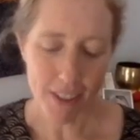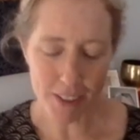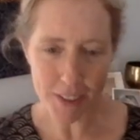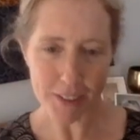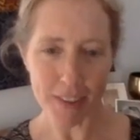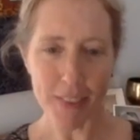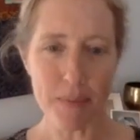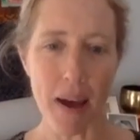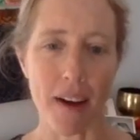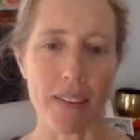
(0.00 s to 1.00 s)
you're going to set
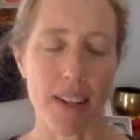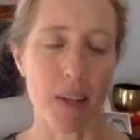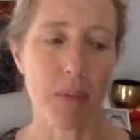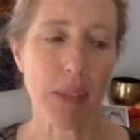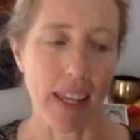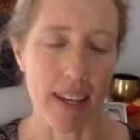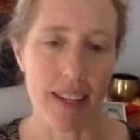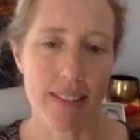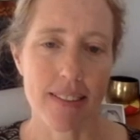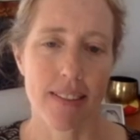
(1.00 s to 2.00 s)
them out in a
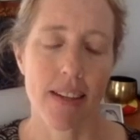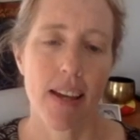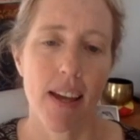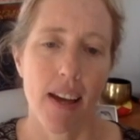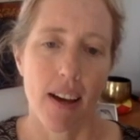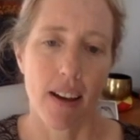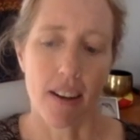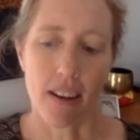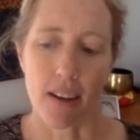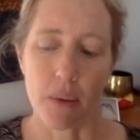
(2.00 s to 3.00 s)
place
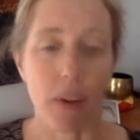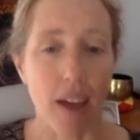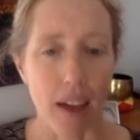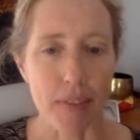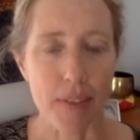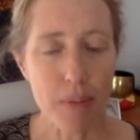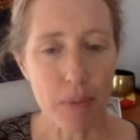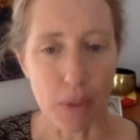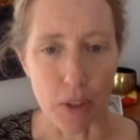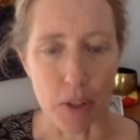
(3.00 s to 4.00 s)
where you have
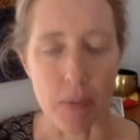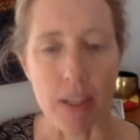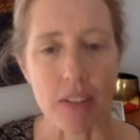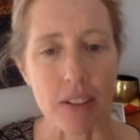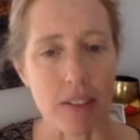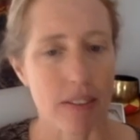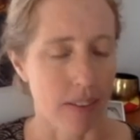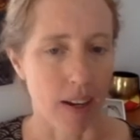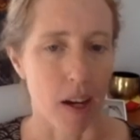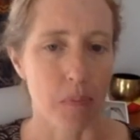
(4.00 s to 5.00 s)
some room and you can
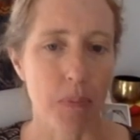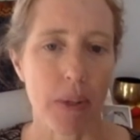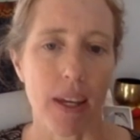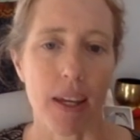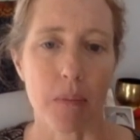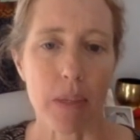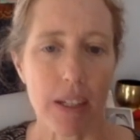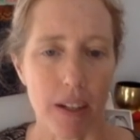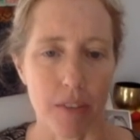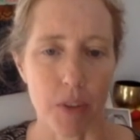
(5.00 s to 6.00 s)
sit up and be
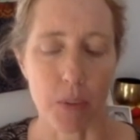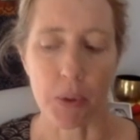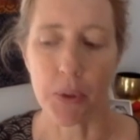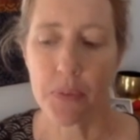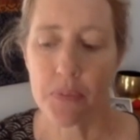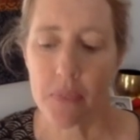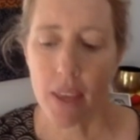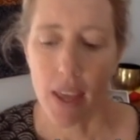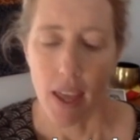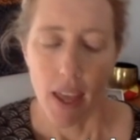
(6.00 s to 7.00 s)
comfortable.
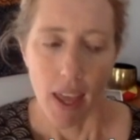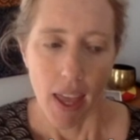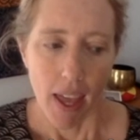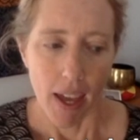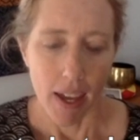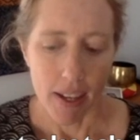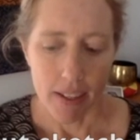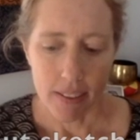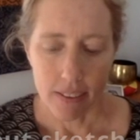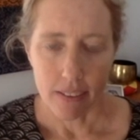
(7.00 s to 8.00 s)

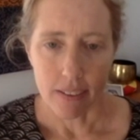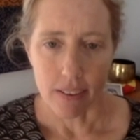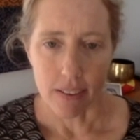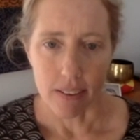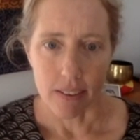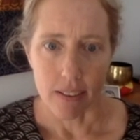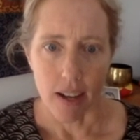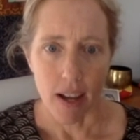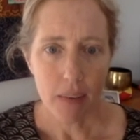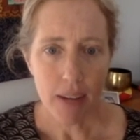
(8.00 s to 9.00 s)
And
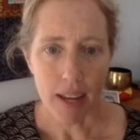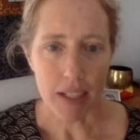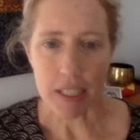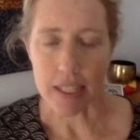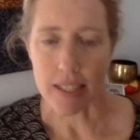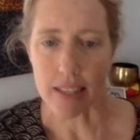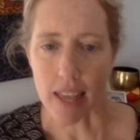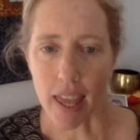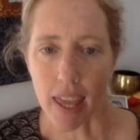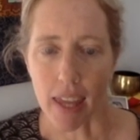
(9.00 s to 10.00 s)
I would actually
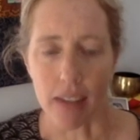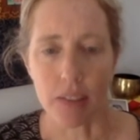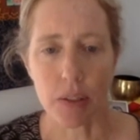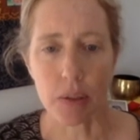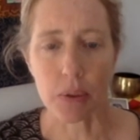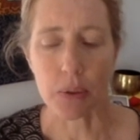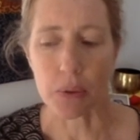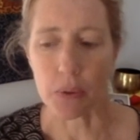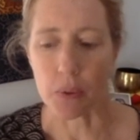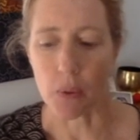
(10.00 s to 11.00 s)
say
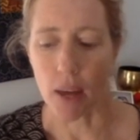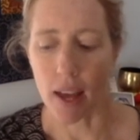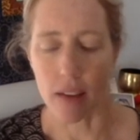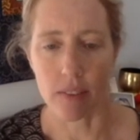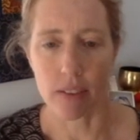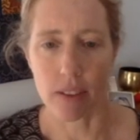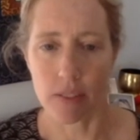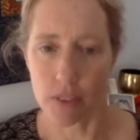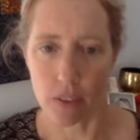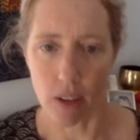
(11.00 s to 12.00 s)
to have,
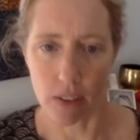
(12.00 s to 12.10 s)
if you